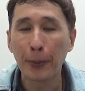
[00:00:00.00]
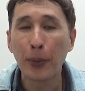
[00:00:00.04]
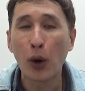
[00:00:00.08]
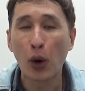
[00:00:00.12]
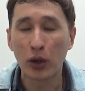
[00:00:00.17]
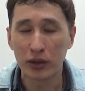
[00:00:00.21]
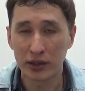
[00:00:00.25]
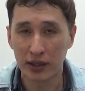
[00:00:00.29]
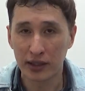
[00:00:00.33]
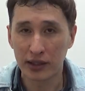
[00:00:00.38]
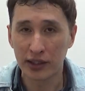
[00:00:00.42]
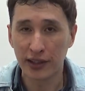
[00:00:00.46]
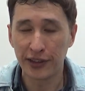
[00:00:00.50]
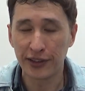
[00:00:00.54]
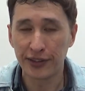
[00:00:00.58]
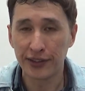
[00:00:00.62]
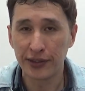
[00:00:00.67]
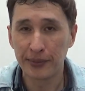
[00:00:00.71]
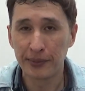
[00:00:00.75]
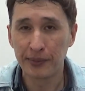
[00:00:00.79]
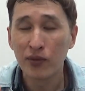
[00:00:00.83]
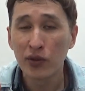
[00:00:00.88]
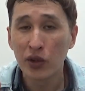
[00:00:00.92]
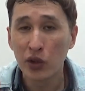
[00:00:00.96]
positive.
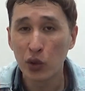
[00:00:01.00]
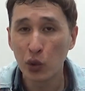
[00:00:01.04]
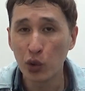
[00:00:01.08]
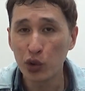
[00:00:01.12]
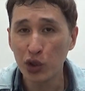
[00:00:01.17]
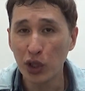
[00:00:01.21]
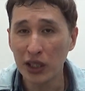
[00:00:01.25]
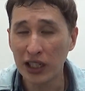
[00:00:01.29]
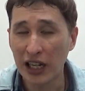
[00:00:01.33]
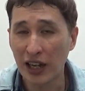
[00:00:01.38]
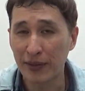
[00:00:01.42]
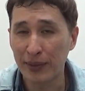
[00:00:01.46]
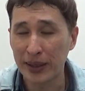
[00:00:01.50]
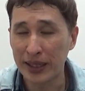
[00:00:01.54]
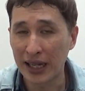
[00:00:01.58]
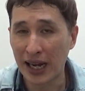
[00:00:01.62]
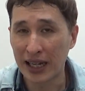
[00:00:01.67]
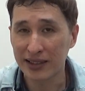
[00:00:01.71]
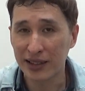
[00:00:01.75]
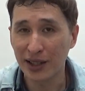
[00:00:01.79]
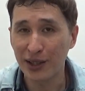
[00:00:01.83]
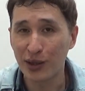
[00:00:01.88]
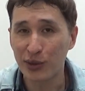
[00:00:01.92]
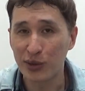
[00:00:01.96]
Usually, I've been
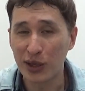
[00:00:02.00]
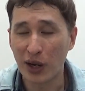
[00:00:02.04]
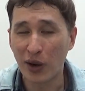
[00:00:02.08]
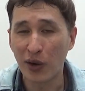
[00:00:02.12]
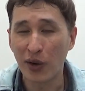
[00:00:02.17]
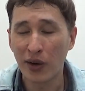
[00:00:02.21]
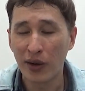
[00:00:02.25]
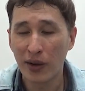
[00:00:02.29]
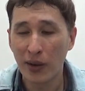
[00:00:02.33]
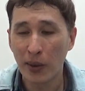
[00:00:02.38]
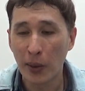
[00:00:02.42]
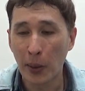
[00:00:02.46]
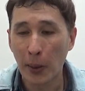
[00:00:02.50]
asking around,